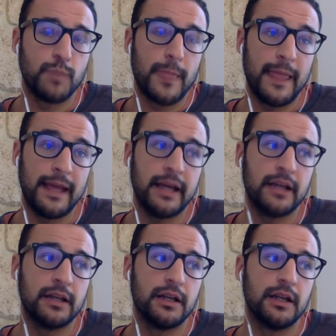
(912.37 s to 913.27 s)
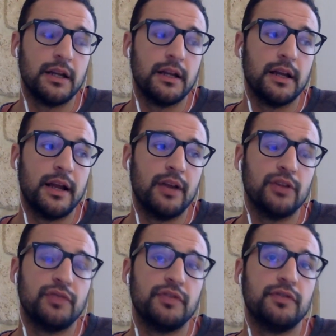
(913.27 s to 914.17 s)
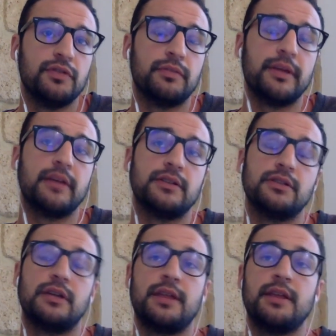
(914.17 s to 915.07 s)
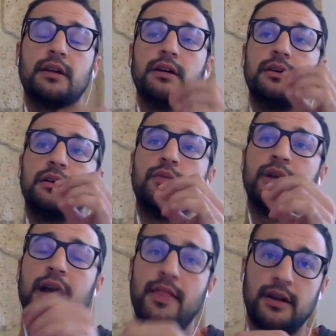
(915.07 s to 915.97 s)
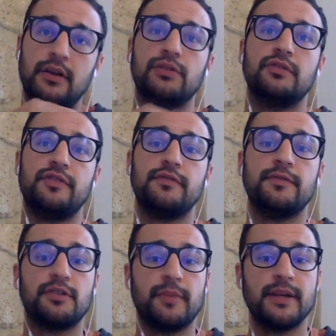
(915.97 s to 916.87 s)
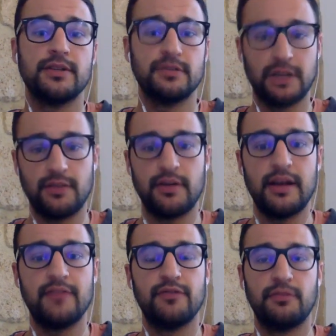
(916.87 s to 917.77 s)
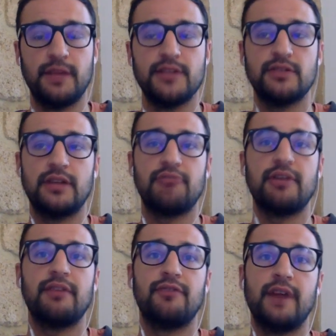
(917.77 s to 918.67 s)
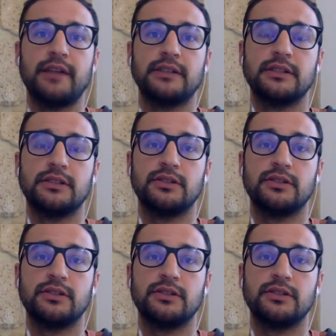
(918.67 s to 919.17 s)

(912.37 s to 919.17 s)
Again, a lot of information. I think we gathered a lot of information and real facts.